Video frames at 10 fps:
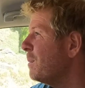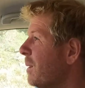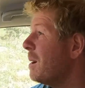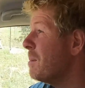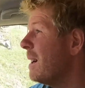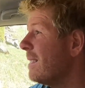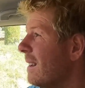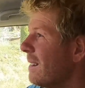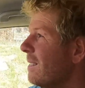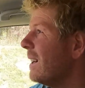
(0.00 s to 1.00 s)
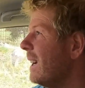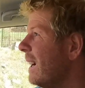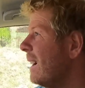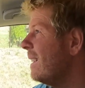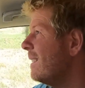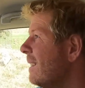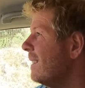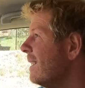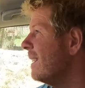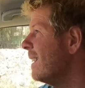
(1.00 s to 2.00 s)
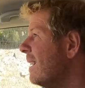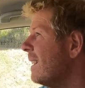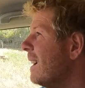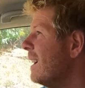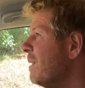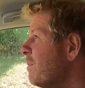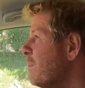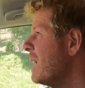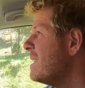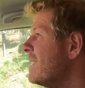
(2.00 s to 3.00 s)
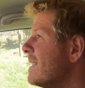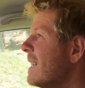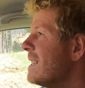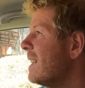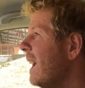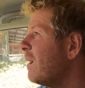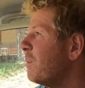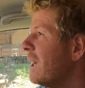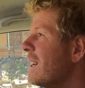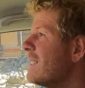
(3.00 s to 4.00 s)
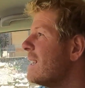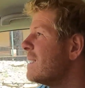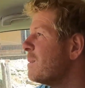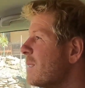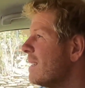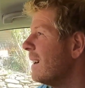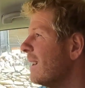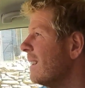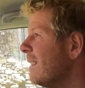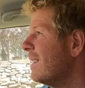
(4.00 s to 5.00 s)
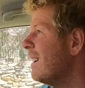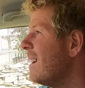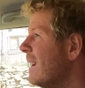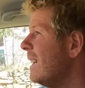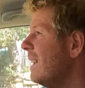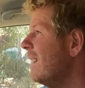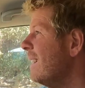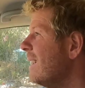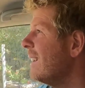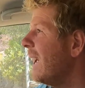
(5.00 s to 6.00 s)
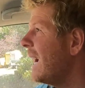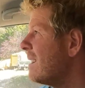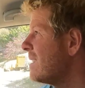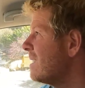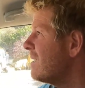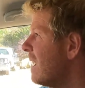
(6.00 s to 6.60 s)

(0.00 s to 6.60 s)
We'll go past that on the way out. A little information centre, their healthcare centre was like a little tiny house